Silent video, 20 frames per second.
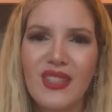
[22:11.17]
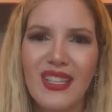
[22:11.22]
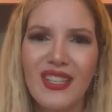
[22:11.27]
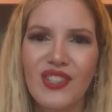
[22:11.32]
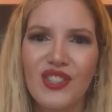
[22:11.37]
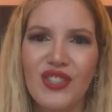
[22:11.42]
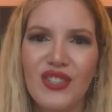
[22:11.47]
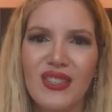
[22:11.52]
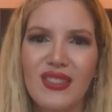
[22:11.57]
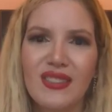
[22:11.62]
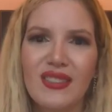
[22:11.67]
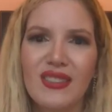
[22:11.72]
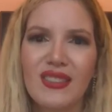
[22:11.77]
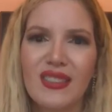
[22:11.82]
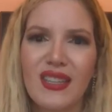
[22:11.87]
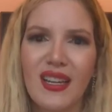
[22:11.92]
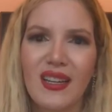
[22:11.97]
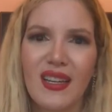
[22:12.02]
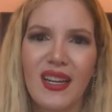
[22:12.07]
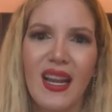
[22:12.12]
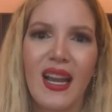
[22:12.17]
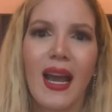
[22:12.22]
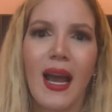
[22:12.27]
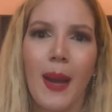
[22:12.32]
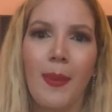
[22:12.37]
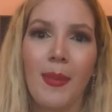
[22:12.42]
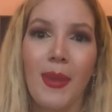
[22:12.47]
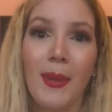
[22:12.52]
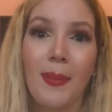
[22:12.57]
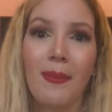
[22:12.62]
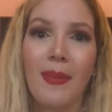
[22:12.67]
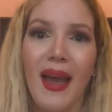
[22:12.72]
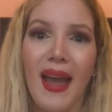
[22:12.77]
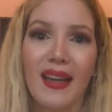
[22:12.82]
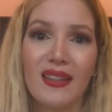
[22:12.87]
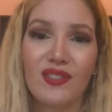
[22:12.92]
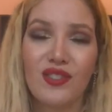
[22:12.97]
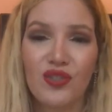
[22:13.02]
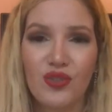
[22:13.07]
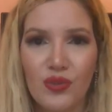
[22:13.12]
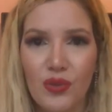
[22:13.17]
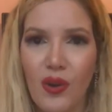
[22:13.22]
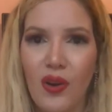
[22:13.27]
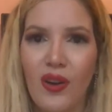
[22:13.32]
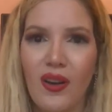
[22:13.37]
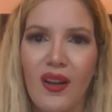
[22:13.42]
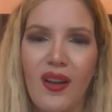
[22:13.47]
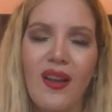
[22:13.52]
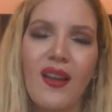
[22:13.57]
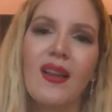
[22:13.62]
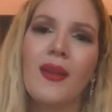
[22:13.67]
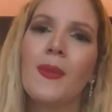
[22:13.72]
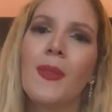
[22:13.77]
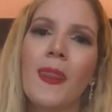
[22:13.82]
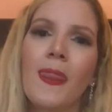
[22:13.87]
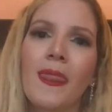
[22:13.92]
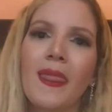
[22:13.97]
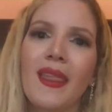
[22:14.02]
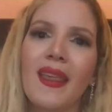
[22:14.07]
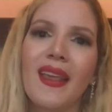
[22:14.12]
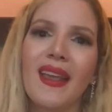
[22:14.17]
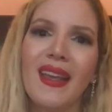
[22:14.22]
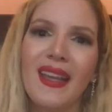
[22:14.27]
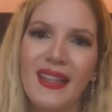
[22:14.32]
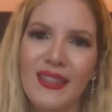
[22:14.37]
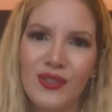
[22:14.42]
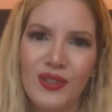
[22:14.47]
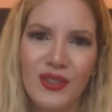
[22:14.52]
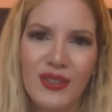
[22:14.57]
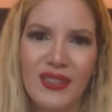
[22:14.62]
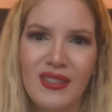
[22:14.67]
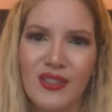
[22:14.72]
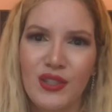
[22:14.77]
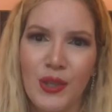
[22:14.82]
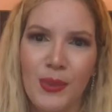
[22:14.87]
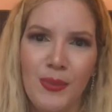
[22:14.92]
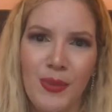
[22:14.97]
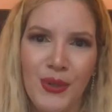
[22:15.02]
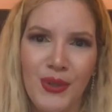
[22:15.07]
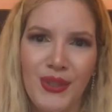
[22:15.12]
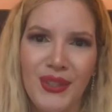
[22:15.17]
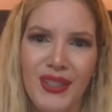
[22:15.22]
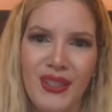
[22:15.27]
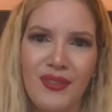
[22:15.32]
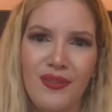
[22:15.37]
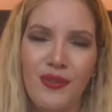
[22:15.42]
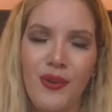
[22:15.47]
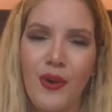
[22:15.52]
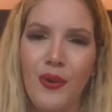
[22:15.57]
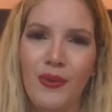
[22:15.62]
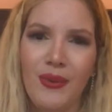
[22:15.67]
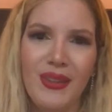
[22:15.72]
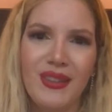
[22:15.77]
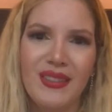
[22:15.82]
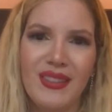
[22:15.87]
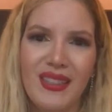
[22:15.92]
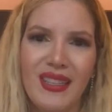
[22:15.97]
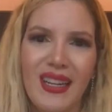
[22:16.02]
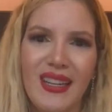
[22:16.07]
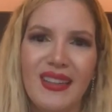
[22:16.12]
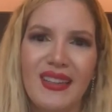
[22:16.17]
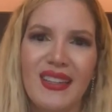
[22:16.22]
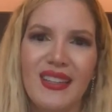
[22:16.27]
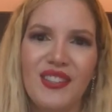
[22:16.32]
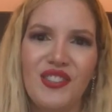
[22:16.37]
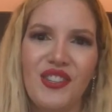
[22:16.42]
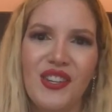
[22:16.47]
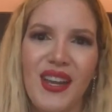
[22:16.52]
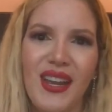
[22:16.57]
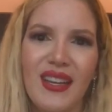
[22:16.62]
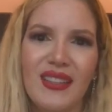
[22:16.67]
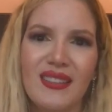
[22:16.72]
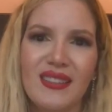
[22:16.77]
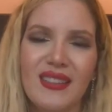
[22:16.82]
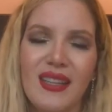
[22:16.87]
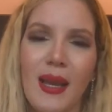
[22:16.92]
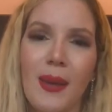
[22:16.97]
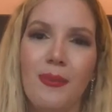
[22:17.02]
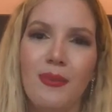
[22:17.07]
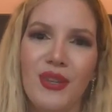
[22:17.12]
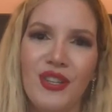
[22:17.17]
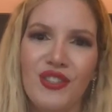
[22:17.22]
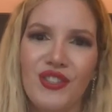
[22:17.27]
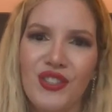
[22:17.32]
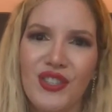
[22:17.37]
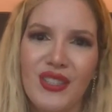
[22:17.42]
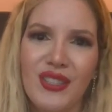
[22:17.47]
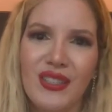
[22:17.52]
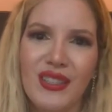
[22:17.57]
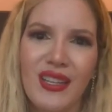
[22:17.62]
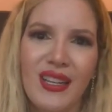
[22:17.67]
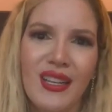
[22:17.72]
she's coming back strong into this community for a reason. I think she has a mission.